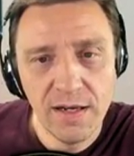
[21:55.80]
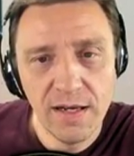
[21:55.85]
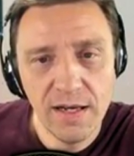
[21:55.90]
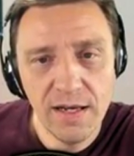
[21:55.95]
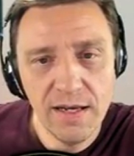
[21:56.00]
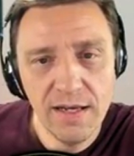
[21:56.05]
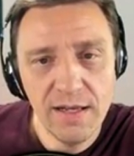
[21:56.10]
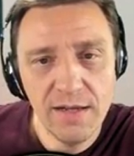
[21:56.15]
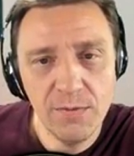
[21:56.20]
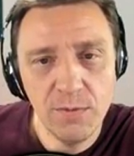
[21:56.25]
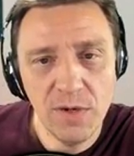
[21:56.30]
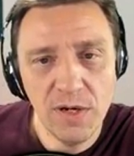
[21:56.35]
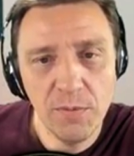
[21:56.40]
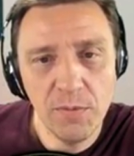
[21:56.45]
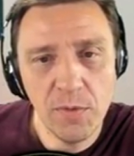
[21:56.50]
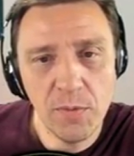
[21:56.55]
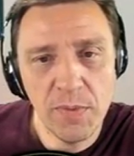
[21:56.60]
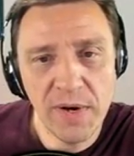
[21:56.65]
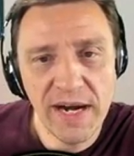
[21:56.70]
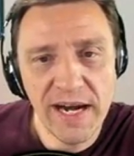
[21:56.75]
And
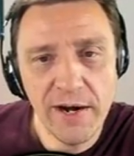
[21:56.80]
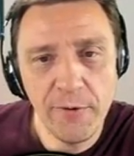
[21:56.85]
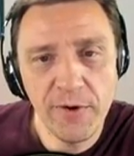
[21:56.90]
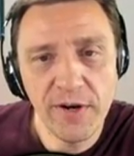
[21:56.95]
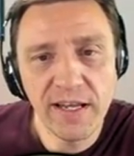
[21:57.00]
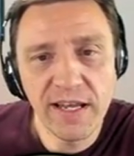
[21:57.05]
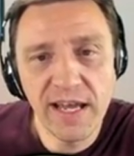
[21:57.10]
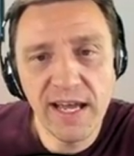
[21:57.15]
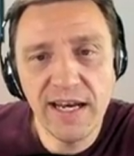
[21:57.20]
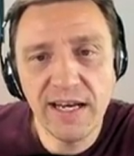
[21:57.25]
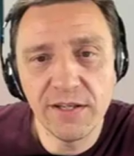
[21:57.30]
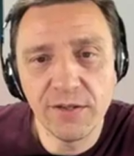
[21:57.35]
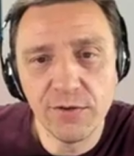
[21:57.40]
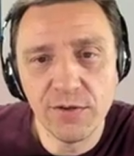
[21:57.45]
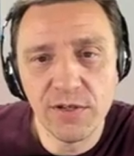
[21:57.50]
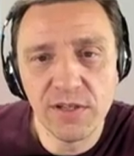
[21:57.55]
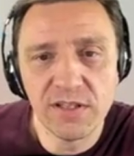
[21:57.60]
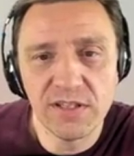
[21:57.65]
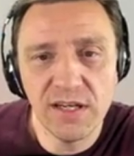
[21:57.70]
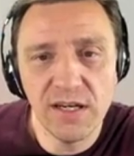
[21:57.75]
one barbarian getting
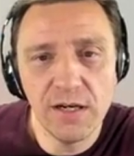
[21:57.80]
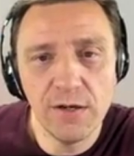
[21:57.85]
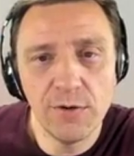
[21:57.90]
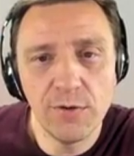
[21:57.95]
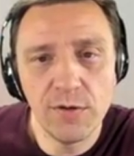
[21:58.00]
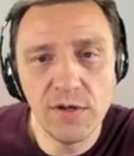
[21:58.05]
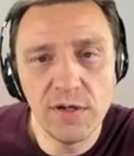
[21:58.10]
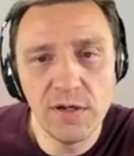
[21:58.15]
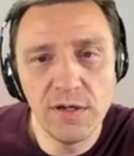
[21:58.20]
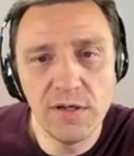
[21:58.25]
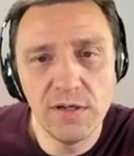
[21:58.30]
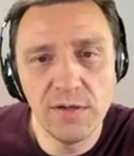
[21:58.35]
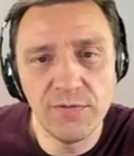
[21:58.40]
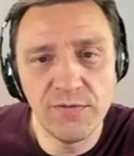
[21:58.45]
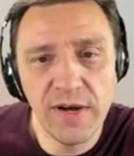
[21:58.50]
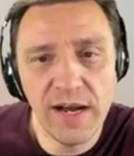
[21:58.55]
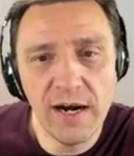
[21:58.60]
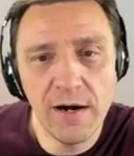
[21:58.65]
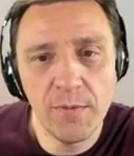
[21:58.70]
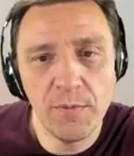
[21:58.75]
to the tower.
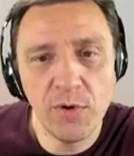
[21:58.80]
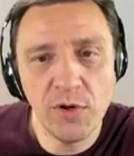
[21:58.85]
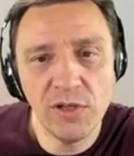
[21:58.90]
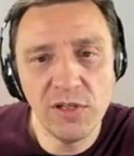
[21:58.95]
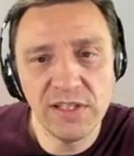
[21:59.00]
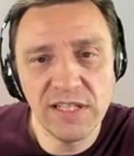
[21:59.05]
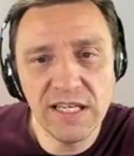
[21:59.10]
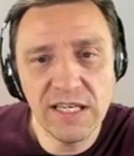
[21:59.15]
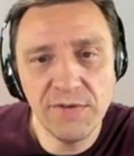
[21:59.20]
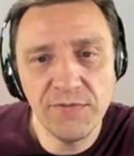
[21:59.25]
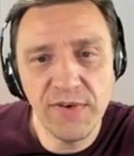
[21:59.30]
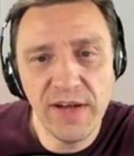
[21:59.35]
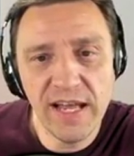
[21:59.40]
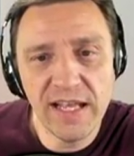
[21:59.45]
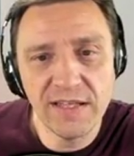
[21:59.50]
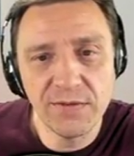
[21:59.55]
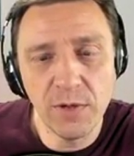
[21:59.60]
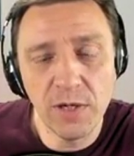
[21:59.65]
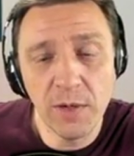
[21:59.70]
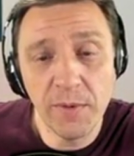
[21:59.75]
Fireball
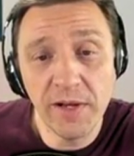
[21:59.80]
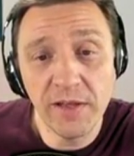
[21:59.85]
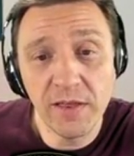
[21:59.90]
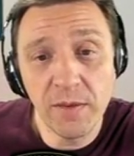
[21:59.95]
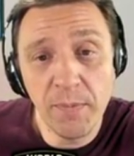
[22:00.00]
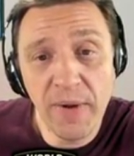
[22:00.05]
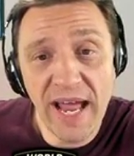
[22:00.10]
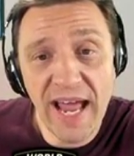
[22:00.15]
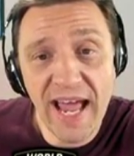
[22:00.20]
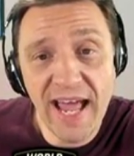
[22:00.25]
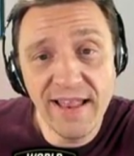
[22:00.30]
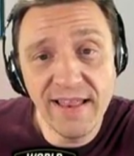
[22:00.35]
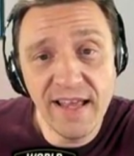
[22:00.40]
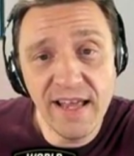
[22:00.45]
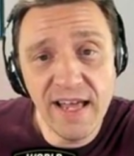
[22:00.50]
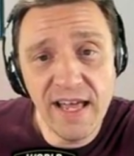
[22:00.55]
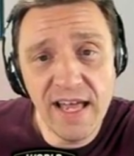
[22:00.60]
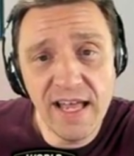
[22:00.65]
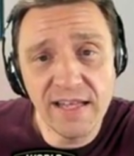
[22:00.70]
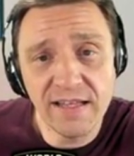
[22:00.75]
defense. What about the
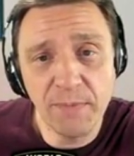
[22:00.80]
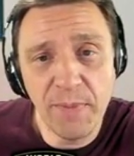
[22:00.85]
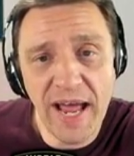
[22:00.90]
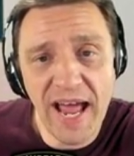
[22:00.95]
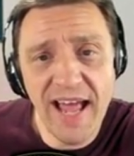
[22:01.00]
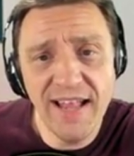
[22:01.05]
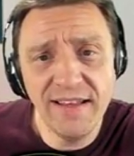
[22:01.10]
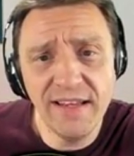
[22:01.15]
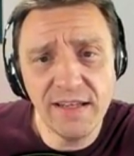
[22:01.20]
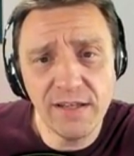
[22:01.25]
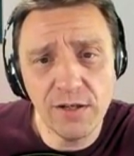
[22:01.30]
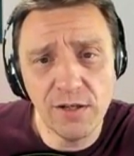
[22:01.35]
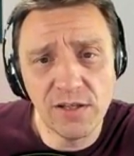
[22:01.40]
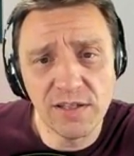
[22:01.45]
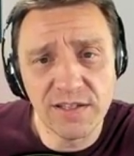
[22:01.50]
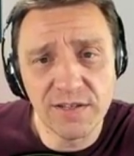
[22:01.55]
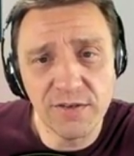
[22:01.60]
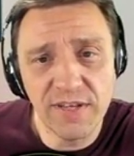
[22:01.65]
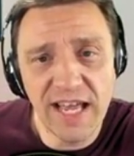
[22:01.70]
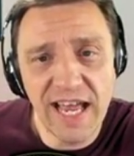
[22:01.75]
bandit? Bandit
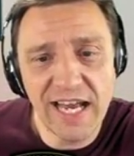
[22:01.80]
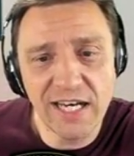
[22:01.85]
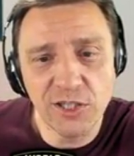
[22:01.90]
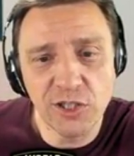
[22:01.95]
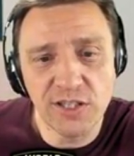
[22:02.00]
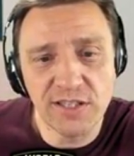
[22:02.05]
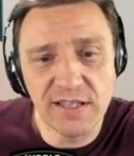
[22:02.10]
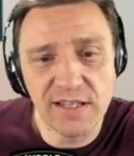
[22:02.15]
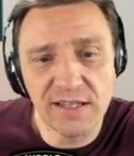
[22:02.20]
also dashes